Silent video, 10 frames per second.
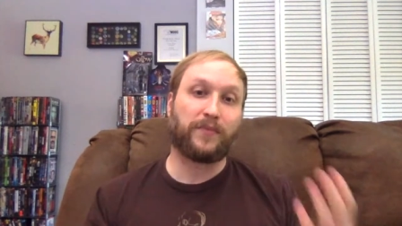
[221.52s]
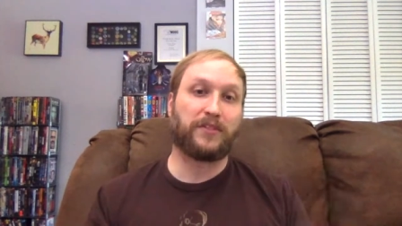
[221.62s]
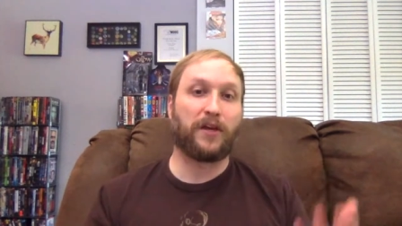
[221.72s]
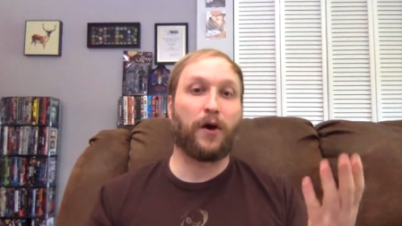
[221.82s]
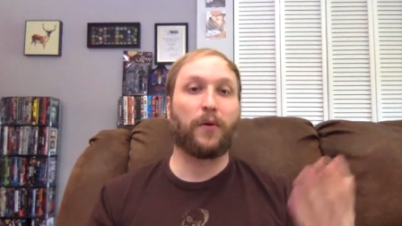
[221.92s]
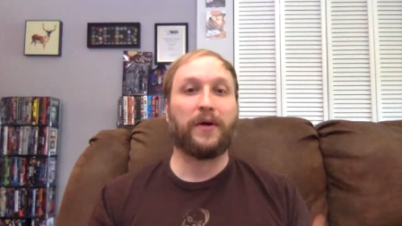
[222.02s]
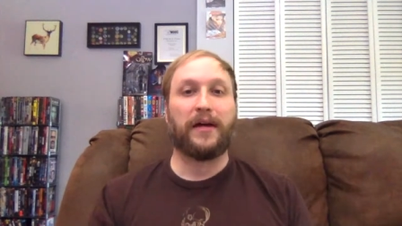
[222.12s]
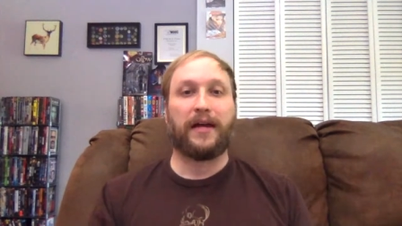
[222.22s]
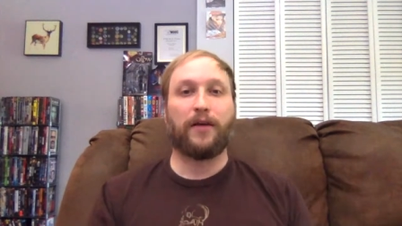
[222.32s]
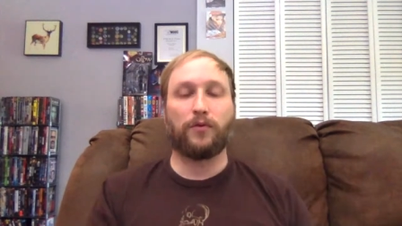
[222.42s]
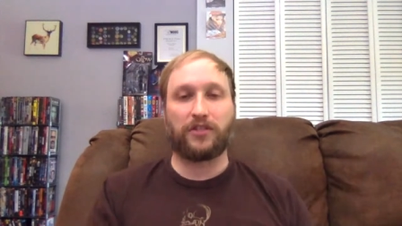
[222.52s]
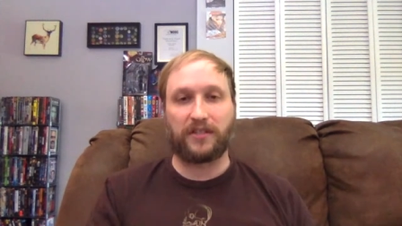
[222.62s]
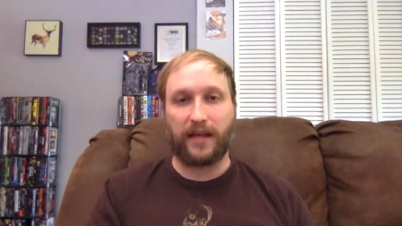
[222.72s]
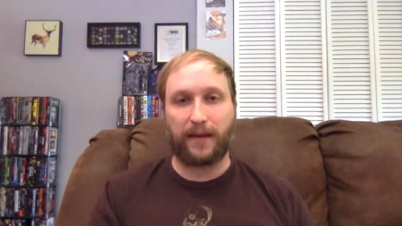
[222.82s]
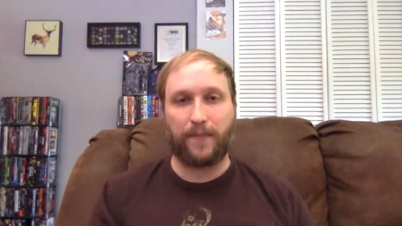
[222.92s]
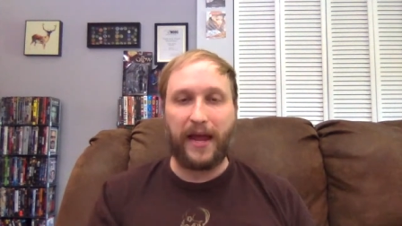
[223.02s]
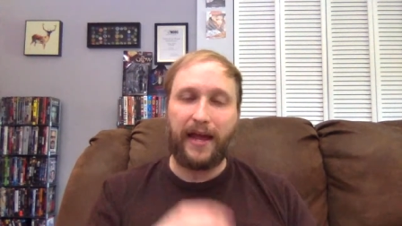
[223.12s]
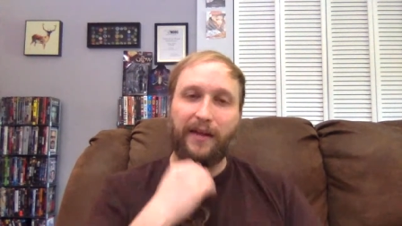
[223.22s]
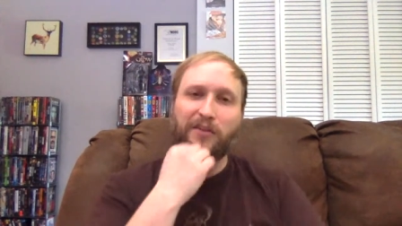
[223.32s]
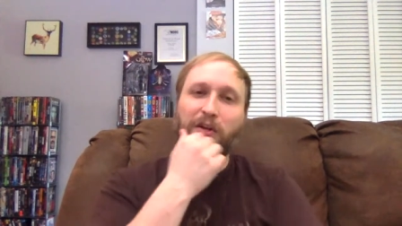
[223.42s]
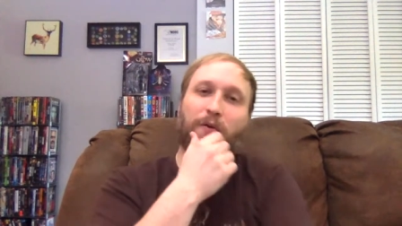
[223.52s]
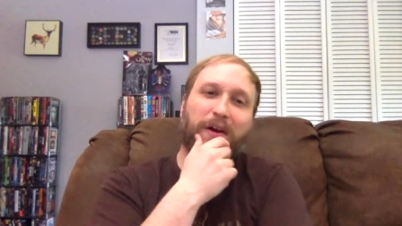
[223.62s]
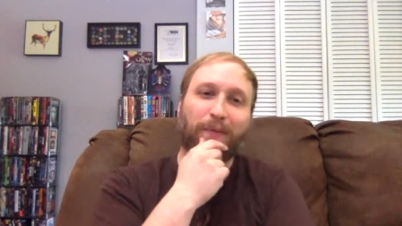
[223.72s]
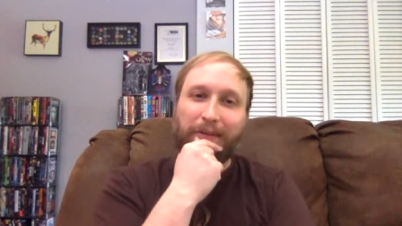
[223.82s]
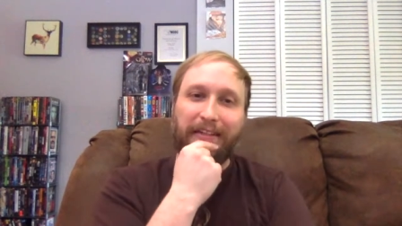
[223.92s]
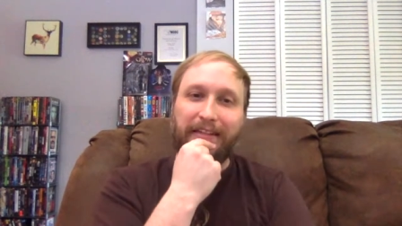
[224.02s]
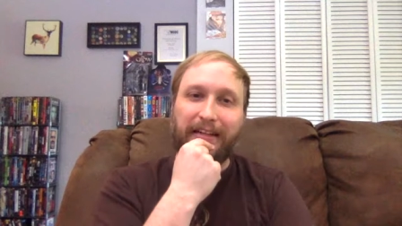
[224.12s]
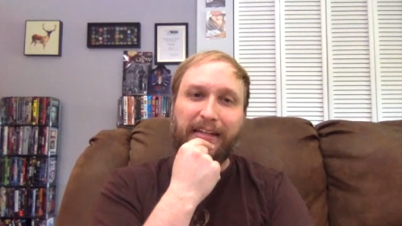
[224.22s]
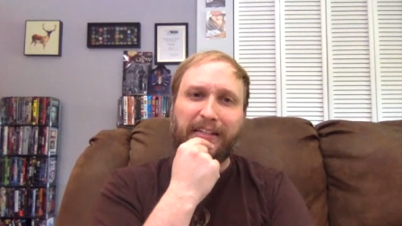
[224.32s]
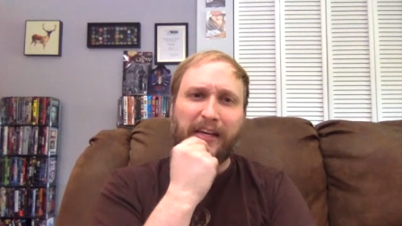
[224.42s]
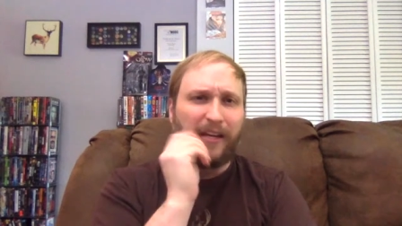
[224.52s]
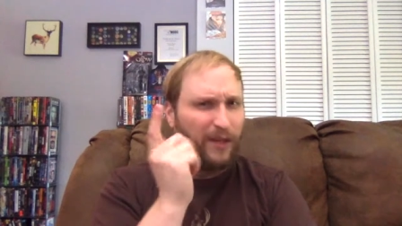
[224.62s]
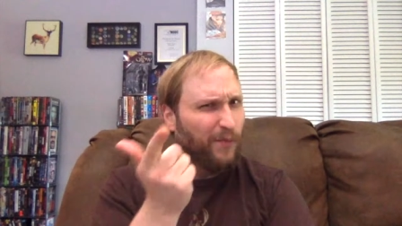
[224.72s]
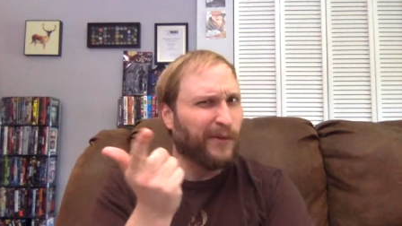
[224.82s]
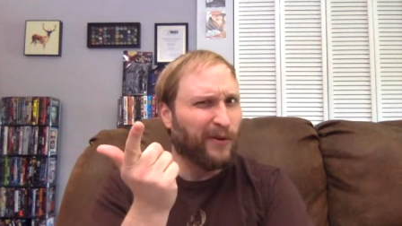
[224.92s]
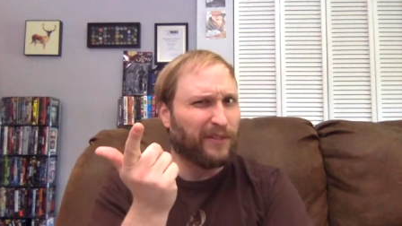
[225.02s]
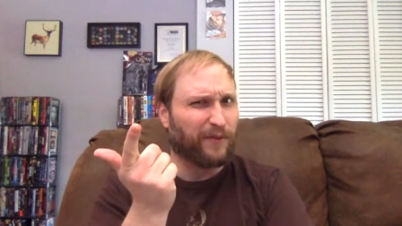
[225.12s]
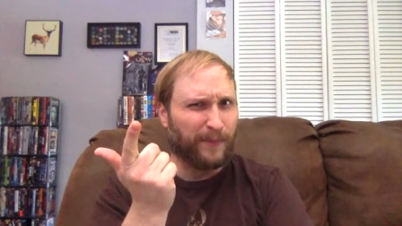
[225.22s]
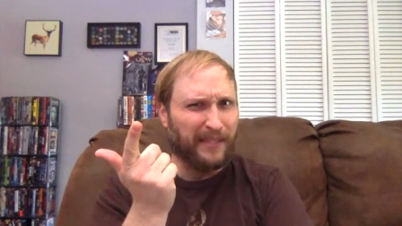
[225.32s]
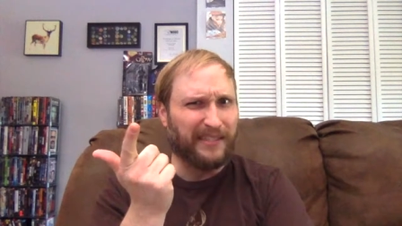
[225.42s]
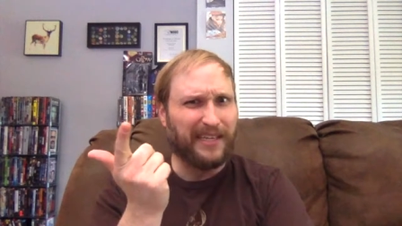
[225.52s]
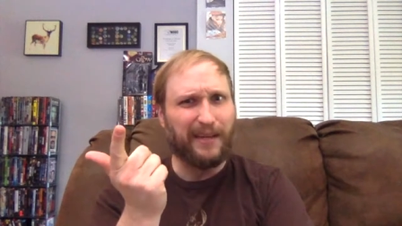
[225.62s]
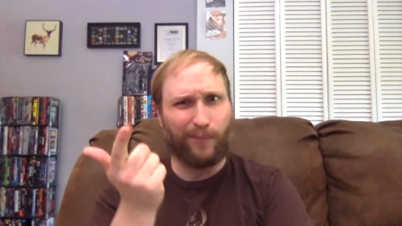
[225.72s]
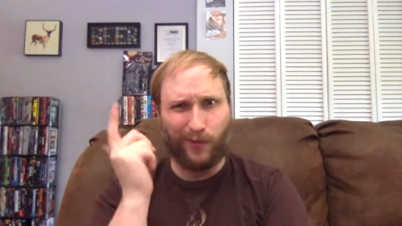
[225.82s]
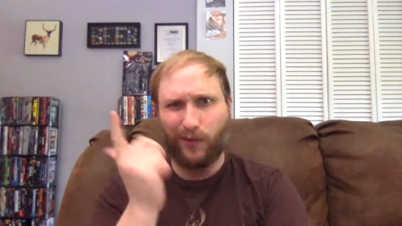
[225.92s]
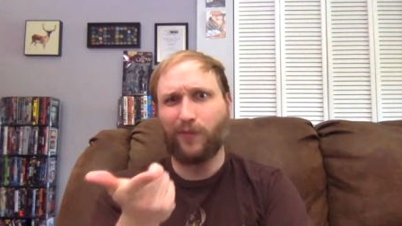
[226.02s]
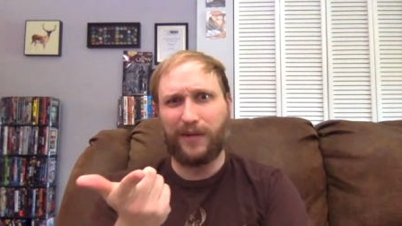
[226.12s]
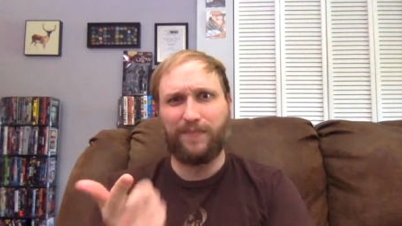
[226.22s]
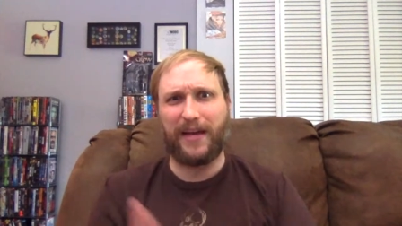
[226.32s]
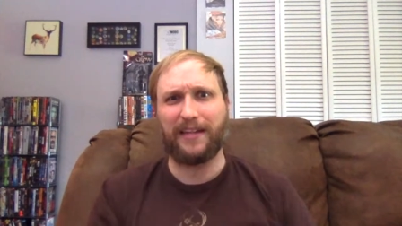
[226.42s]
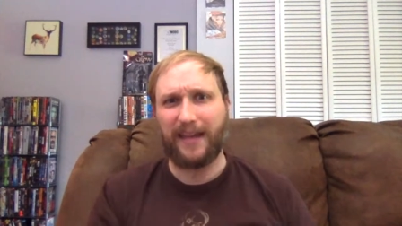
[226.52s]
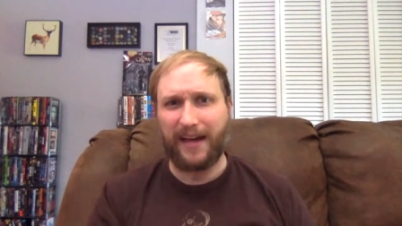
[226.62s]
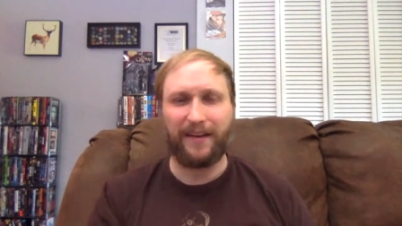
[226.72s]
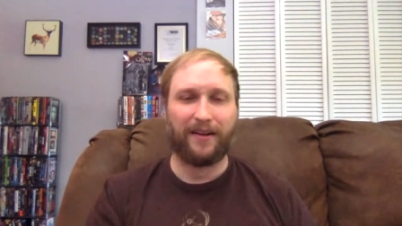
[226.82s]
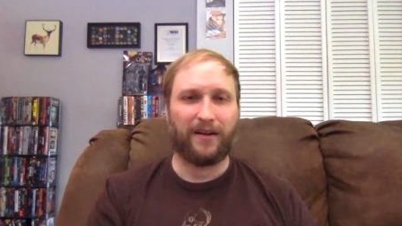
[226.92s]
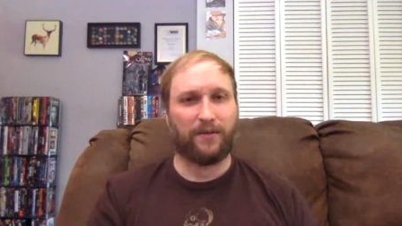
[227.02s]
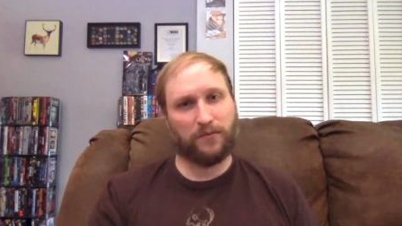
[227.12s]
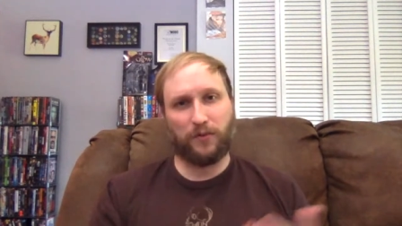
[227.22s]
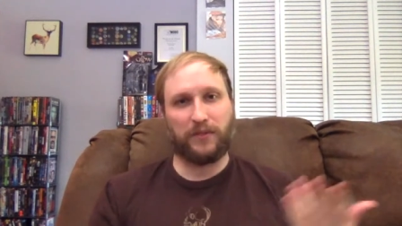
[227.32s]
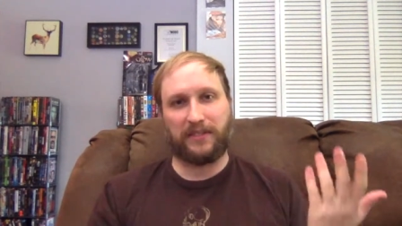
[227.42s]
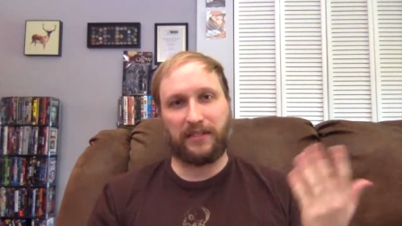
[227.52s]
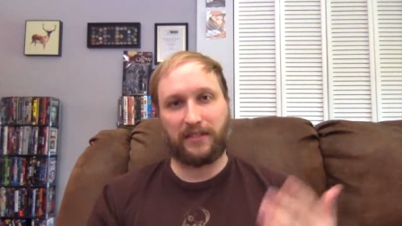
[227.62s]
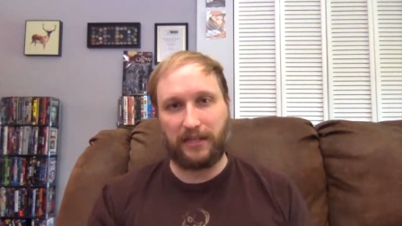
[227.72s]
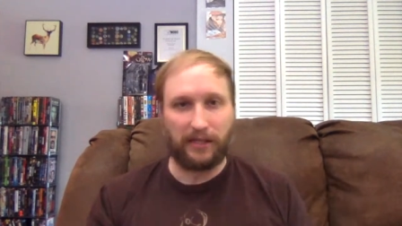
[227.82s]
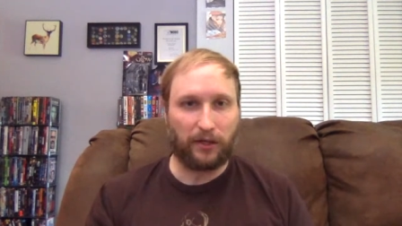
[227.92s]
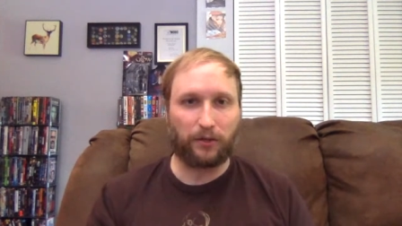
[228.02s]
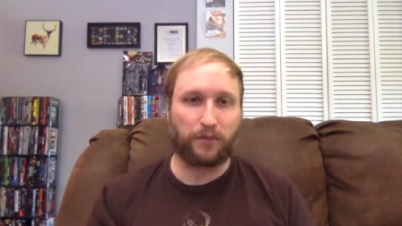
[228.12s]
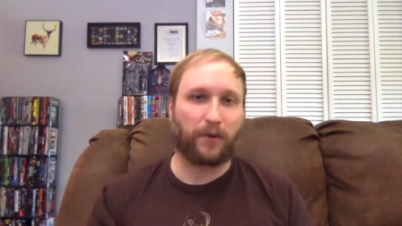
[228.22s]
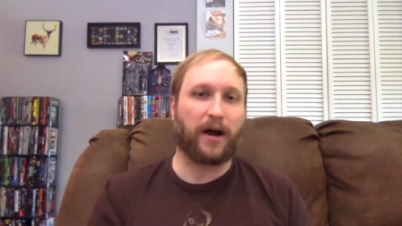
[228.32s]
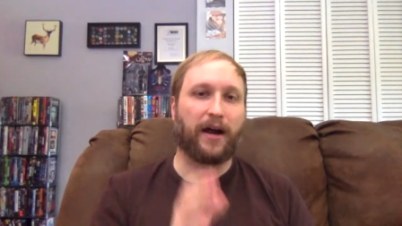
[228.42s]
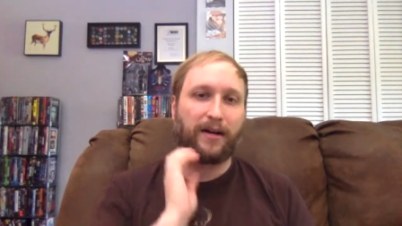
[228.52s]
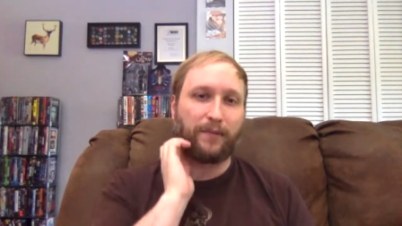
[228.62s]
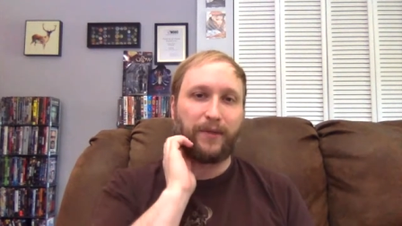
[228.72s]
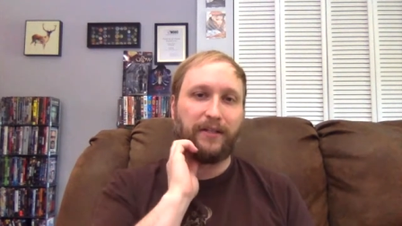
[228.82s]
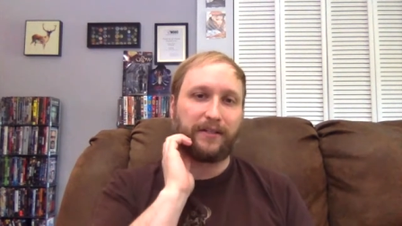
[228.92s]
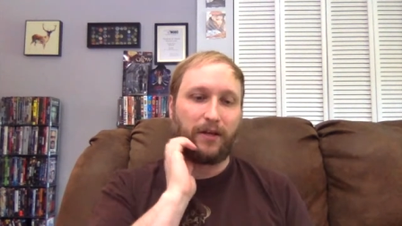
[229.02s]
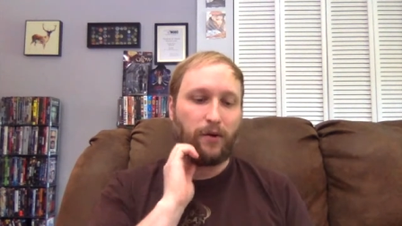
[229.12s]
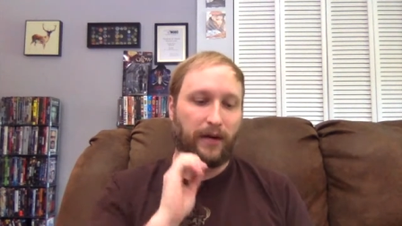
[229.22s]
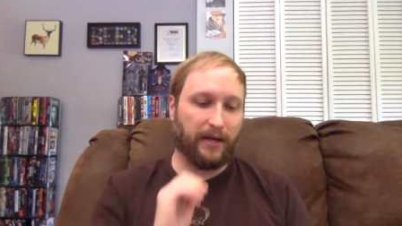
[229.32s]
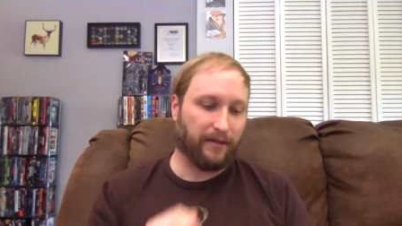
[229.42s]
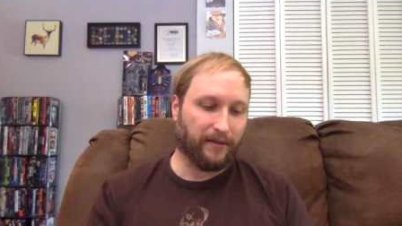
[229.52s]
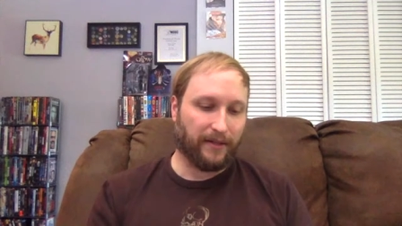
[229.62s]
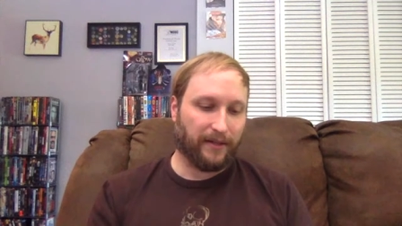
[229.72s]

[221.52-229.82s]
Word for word: So he was just like, man, you know what I really liked? Humanoids from the Deep. You want to remake that? It was only 16 years prior, but go ahead.